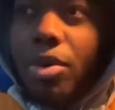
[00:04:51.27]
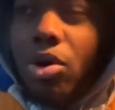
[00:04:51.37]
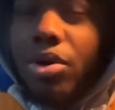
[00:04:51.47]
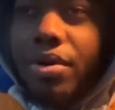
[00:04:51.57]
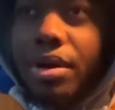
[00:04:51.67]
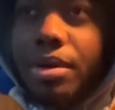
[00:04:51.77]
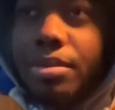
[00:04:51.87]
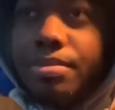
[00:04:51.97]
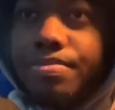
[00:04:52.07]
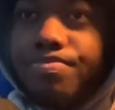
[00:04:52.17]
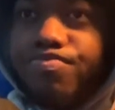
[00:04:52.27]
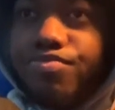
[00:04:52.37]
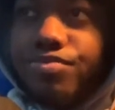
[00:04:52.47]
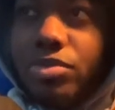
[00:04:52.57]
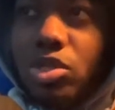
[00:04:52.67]
or um,
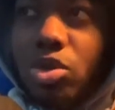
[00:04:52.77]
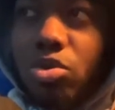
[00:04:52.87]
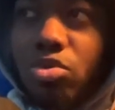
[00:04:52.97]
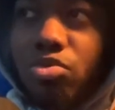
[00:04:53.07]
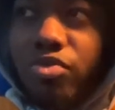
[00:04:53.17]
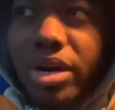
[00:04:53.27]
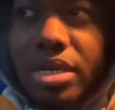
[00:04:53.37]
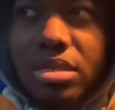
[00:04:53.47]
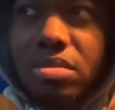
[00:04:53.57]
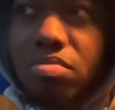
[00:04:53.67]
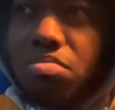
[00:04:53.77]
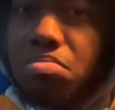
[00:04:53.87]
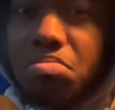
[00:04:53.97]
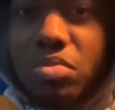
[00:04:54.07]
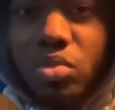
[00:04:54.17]
you know, run,
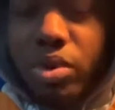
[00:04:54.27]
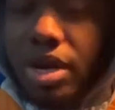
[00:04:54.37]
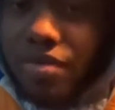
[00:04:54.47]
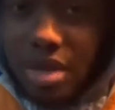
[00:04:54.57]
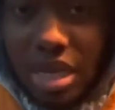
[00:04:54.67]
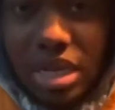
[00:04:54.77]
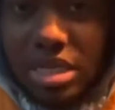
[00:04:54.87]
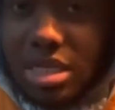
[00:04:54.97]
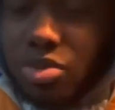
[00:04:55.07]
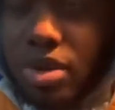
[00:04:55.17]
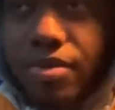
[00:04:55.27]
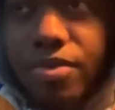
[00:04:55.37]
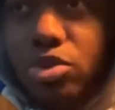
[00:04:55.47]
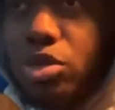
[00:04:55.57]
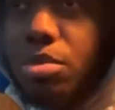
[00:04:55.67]
whatever the case is, whatever
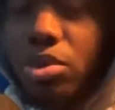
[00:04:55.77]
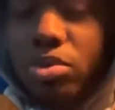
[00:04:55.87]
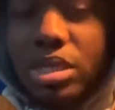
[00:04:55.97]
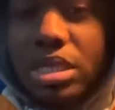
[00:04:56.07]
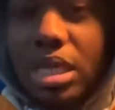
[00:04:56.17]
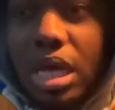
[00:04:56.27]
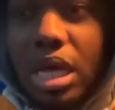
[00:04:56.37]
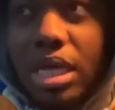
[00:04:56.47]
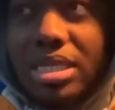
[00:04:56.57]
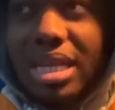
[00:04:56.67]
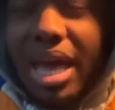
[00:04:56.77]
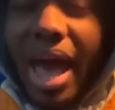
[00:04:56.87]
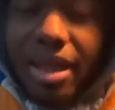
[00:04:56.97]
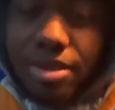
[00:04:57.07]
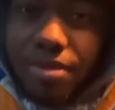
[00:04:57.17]
floats your boat, just stay
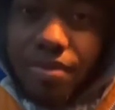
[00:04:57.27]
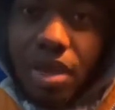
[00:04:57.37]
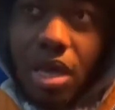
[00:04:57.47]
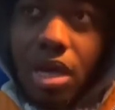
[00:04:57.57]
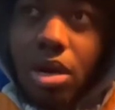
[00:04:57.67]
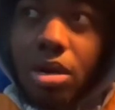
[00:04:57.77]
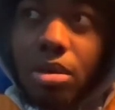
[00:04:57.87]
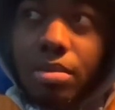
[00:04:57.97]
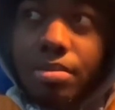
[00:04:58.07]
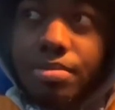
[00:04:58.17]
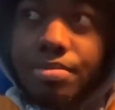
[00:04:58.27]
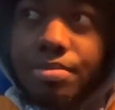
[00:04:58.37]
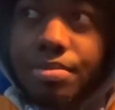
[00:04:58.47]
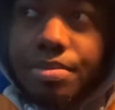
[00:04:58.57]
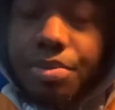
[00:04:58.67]
active. Um,
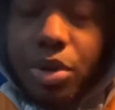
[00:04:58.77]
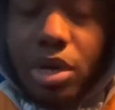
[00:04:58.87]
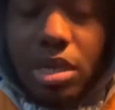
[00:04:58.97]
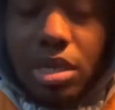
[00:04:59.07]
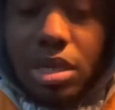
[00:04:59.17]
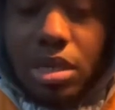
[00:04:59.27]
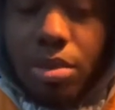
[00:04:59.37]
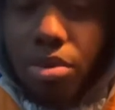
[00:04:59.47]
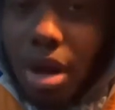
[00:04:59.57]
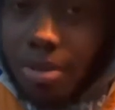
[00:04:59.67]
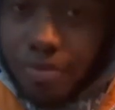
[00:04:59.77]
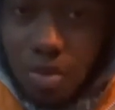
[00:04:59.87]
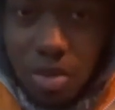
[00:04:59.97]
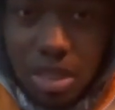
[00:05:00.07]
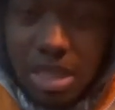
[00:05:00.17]
put the proper
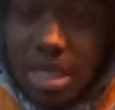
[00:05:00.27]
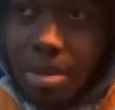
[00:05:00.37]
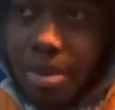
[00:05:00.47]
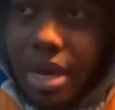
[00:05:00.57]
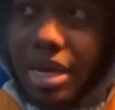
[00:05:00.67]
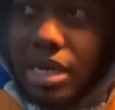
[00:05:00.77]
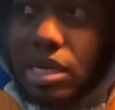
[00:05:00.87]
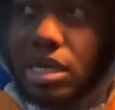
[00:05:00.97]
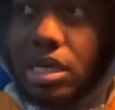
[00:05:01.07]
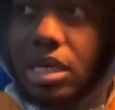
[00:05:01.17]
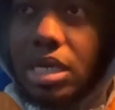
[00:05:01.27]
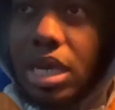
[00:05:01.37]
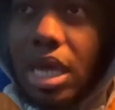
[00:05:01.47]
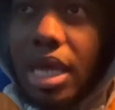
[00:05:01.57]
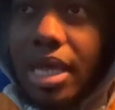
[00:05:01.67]
food into your body. Uh,
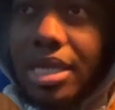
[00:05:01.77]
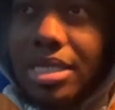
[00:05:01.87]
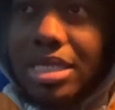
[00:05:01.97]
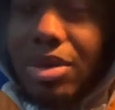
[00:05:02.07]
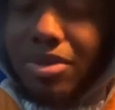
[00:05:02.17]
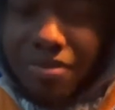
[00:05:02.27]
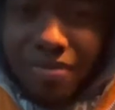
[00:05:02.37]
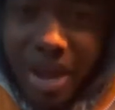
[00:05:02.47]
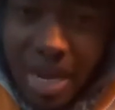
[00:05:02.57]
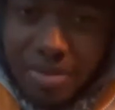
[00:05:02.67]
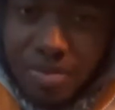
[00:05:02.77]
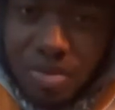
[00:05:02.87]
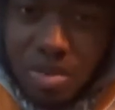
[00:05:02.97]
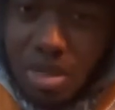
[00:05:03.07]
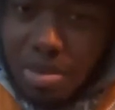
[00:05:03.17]
stay away from fast
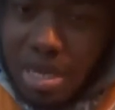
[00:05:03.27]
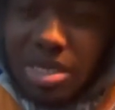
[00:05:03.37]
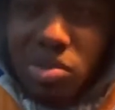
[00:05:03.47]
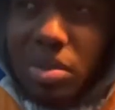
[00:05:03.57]
foods the best you